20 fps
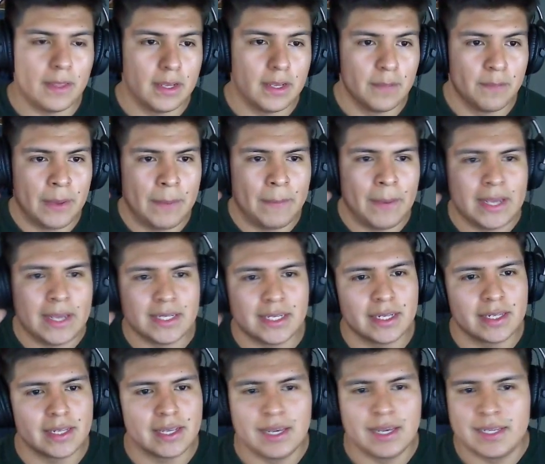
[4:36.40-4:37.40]

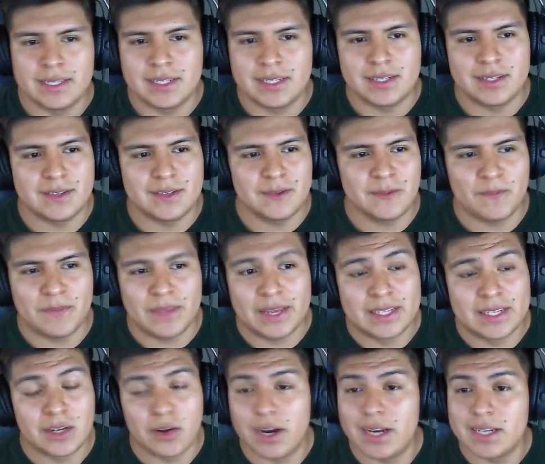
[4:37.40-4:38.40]
basically, it's
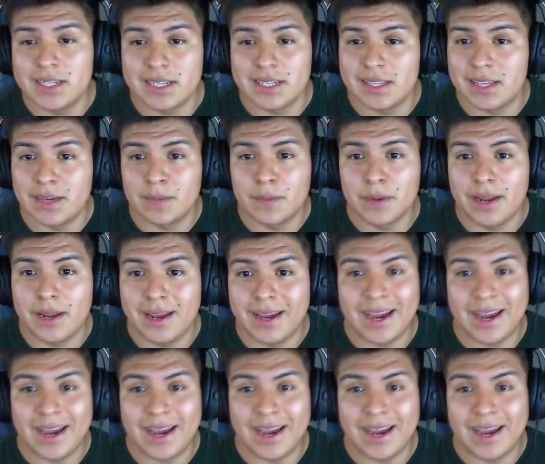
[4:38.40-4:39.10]
crazy to think about.